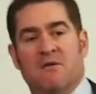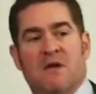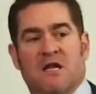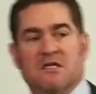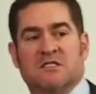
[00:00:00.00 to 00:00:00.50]

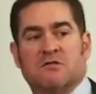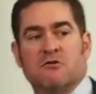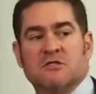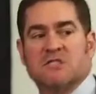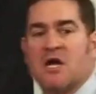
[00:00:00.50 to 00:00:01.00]
many
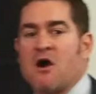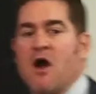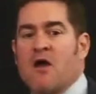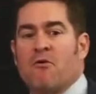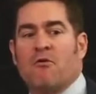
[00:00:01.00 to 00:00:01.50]
schools like
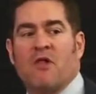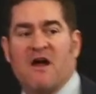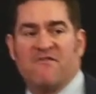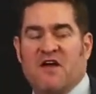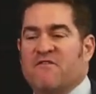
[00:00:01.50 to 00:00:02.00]
Iowa will
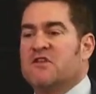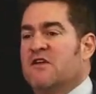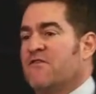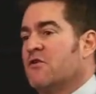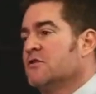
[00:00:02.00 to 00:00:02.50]
have to have the
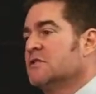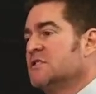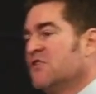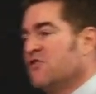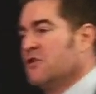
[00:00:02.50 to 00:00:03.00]
difficult
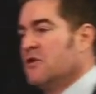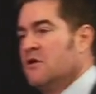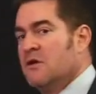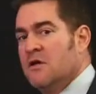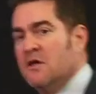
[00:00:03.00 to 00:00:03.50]
decision.
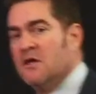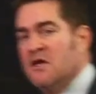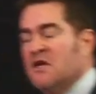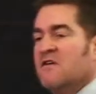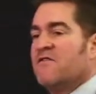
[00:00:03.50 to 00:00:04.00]

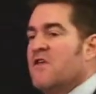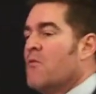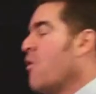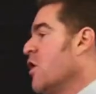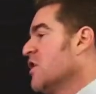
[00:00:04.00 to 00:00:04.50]
They
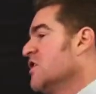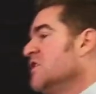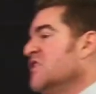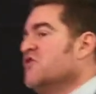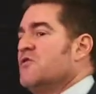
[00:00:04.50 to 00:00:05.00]
want to
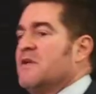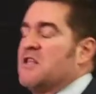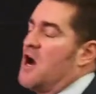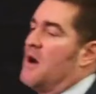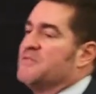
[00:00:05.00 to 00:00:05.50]
continue to be
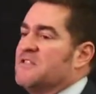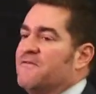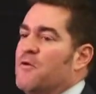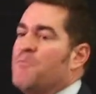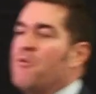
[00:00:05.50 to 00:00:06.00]
tops in
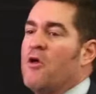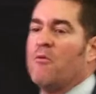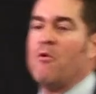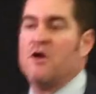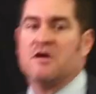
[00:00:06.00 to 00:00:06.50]
football,
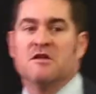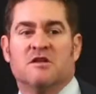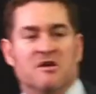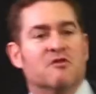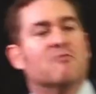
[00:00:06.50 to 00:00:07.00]
want to continue